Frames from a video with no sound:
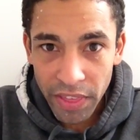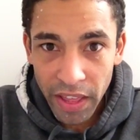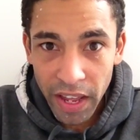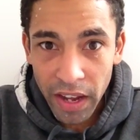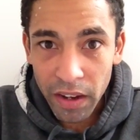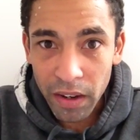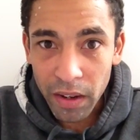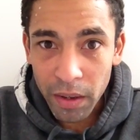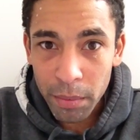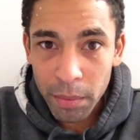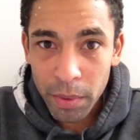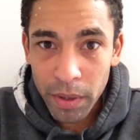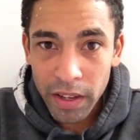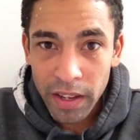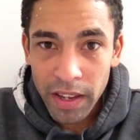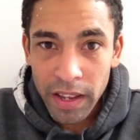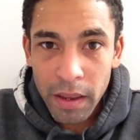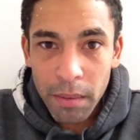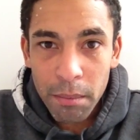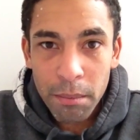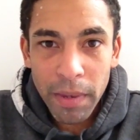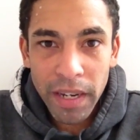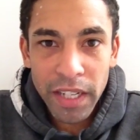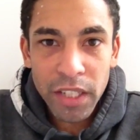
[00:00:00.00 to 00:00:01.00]
that up.
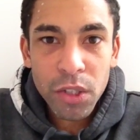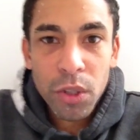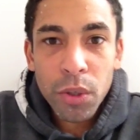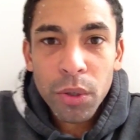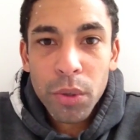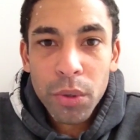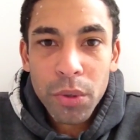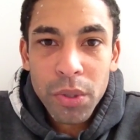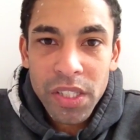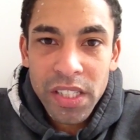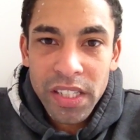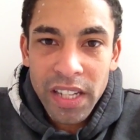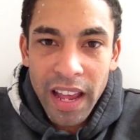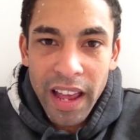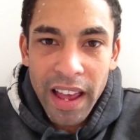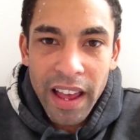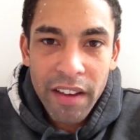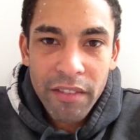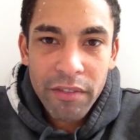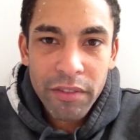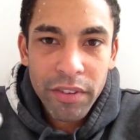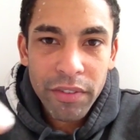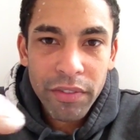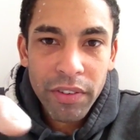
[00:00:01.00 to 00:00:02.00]
Make sure you set
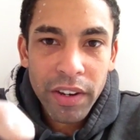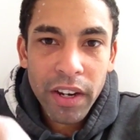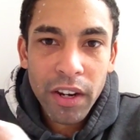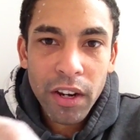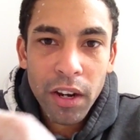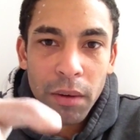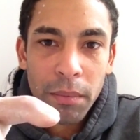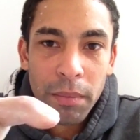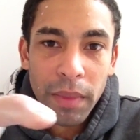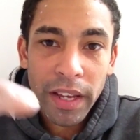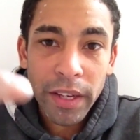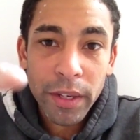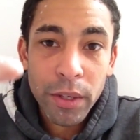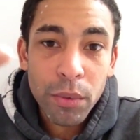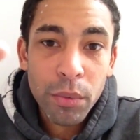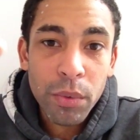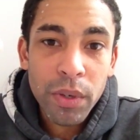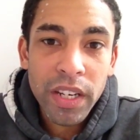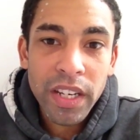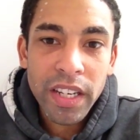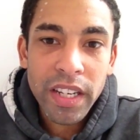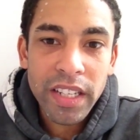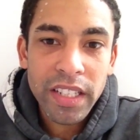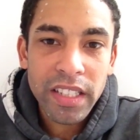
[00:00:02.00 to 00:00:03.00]
everything up that you
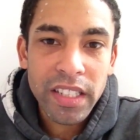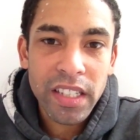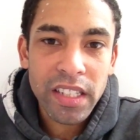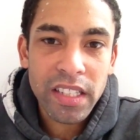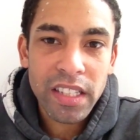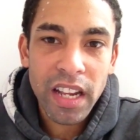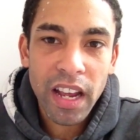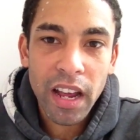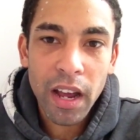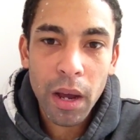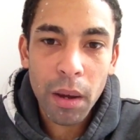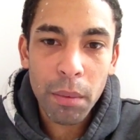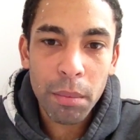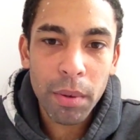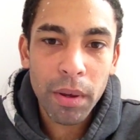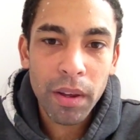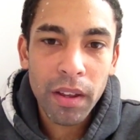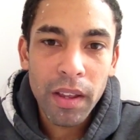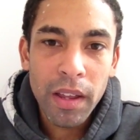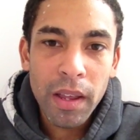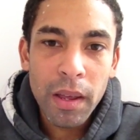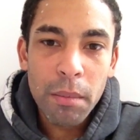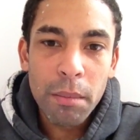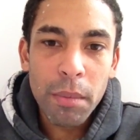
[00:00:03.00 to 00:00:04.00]
need to set up,
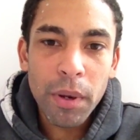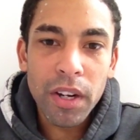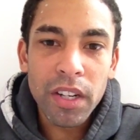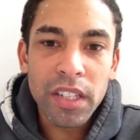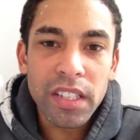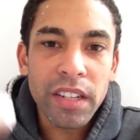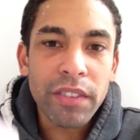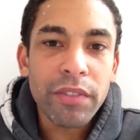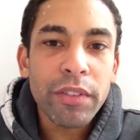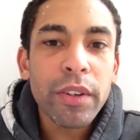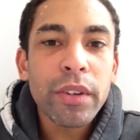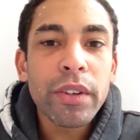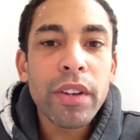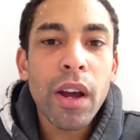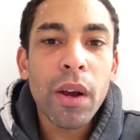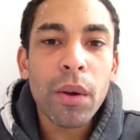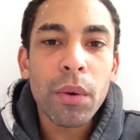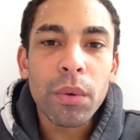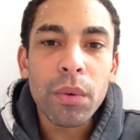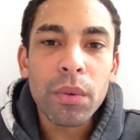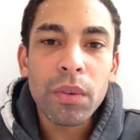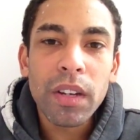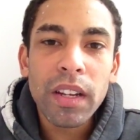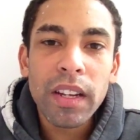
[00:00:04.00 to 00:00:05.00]
because if you
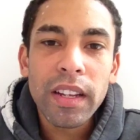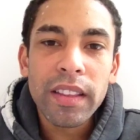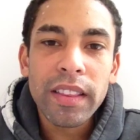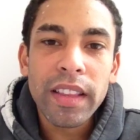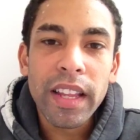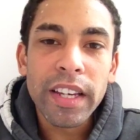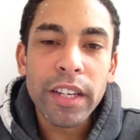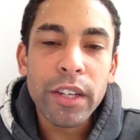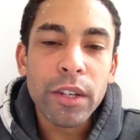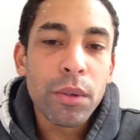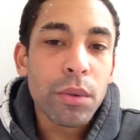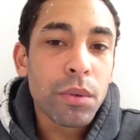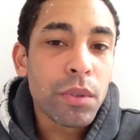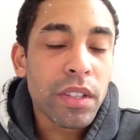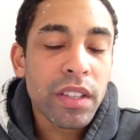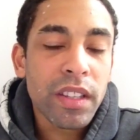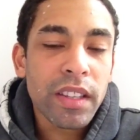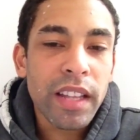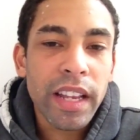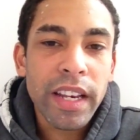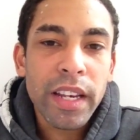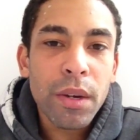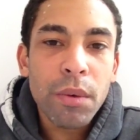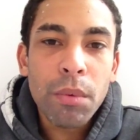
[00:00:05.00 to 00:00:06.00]
don't, then you
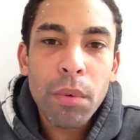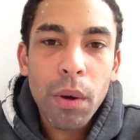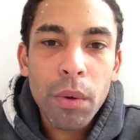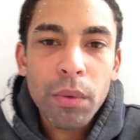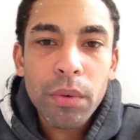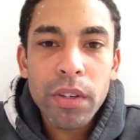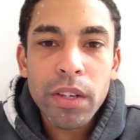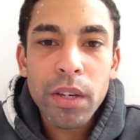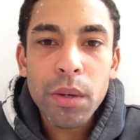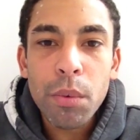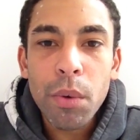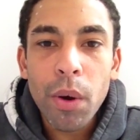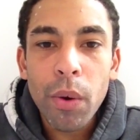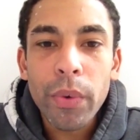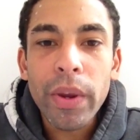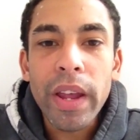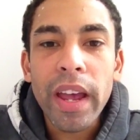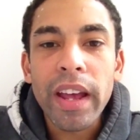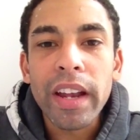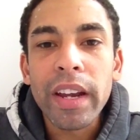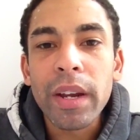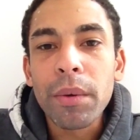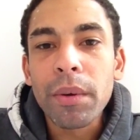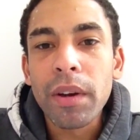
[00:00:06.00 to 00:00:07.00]
won't
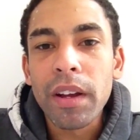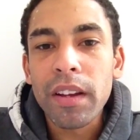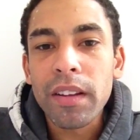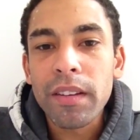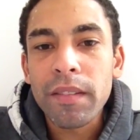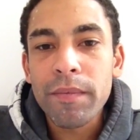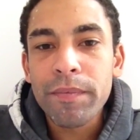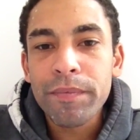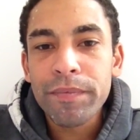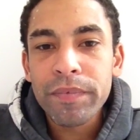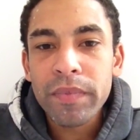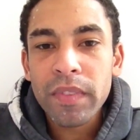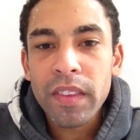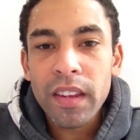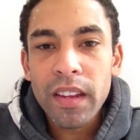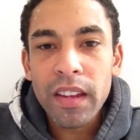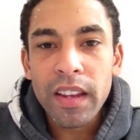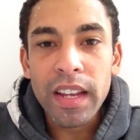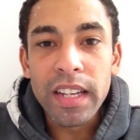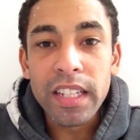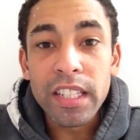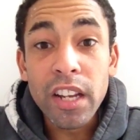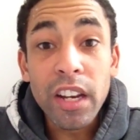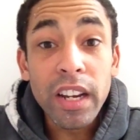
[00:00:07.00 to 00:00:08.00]
get anywhere.
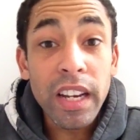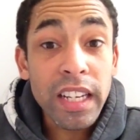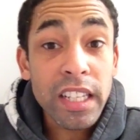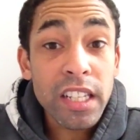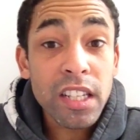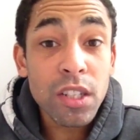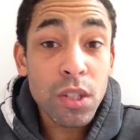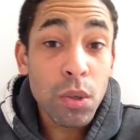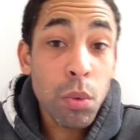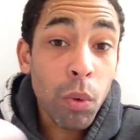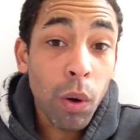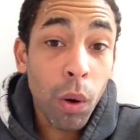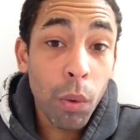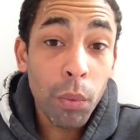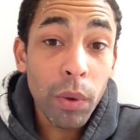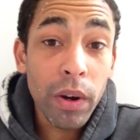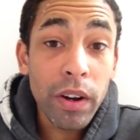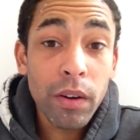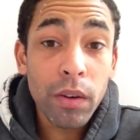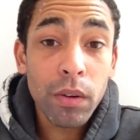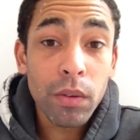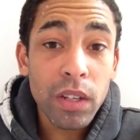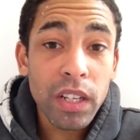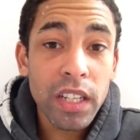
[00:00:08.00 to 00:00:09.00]
Okay, so listen to what
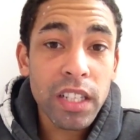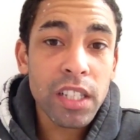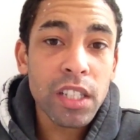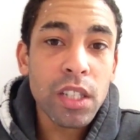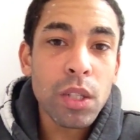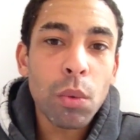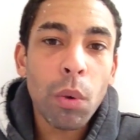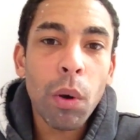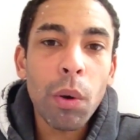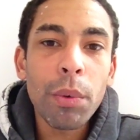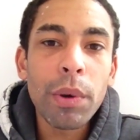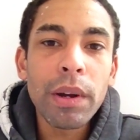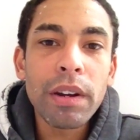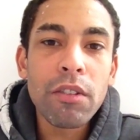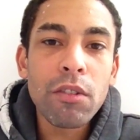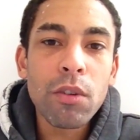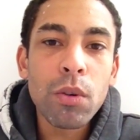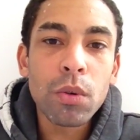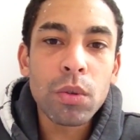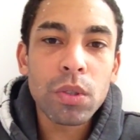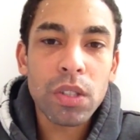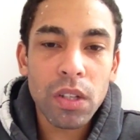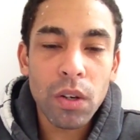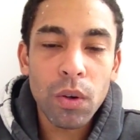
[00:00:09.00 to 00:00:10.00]
we're
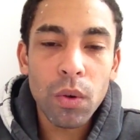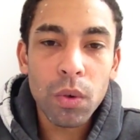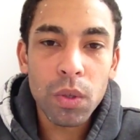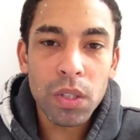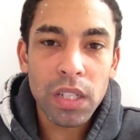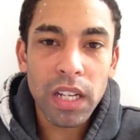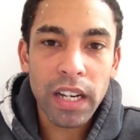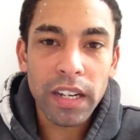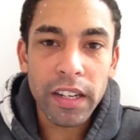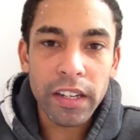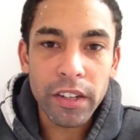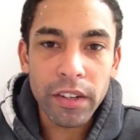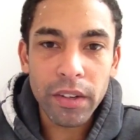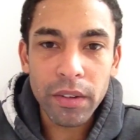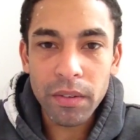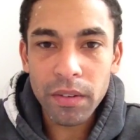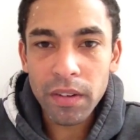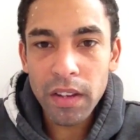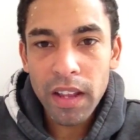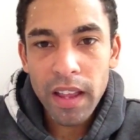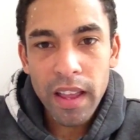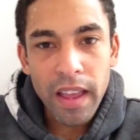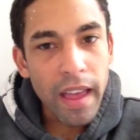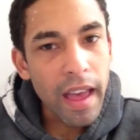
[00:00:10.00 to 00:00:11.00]
all telling you,
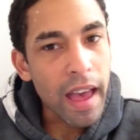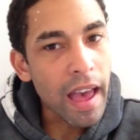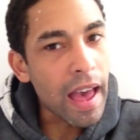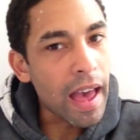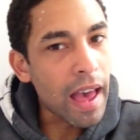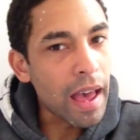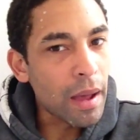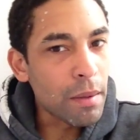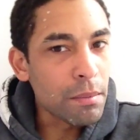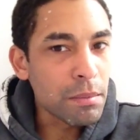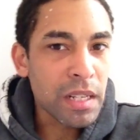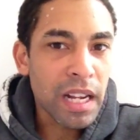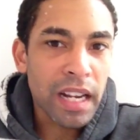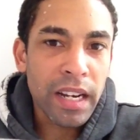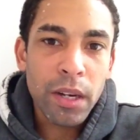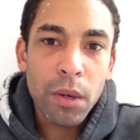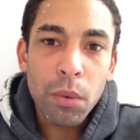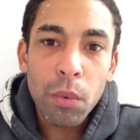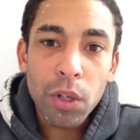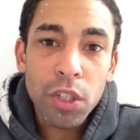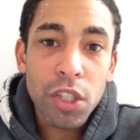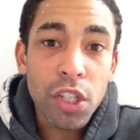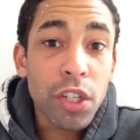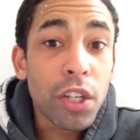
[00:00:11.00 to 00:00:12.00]
telling you what to